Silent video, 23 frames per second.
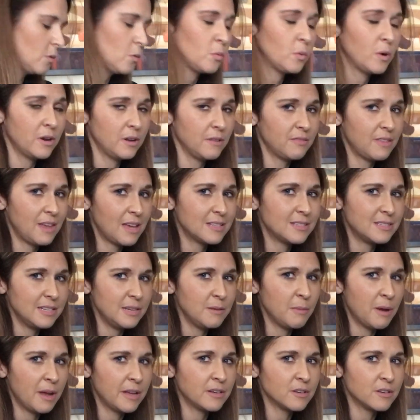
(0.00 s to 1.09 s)
What if that's
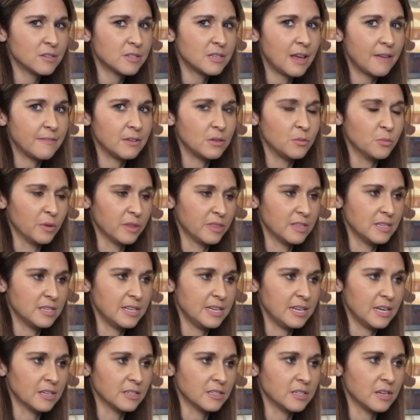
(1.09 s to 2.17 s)
E minor 7 with the
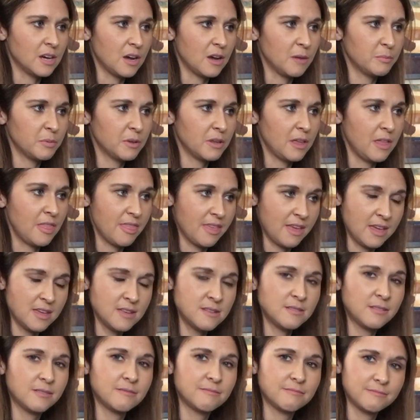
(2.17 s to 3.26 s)
D on top? And
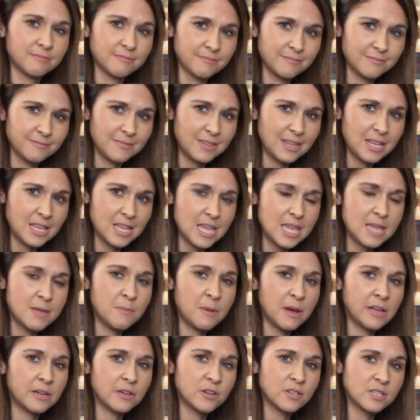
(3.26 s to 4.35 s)
then E
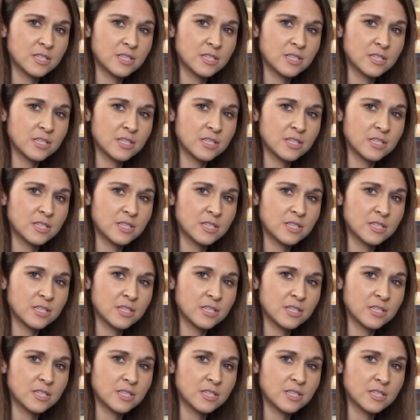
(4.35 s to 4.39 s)
minor